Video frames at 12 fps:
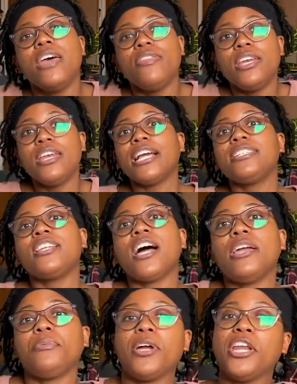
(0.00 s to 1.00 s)
The next
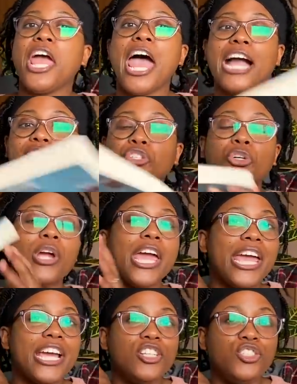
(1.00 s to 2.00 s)
I read, Act Your
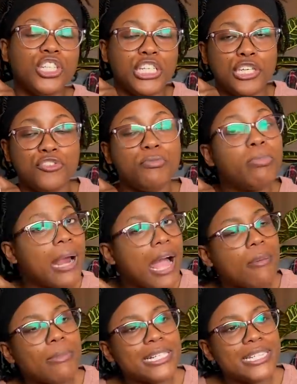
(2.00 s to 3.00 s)
Age, Eve
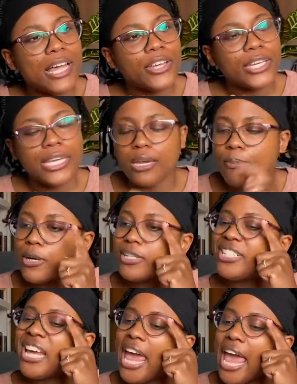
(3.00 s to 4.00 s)
Brown by Talia Hibbert.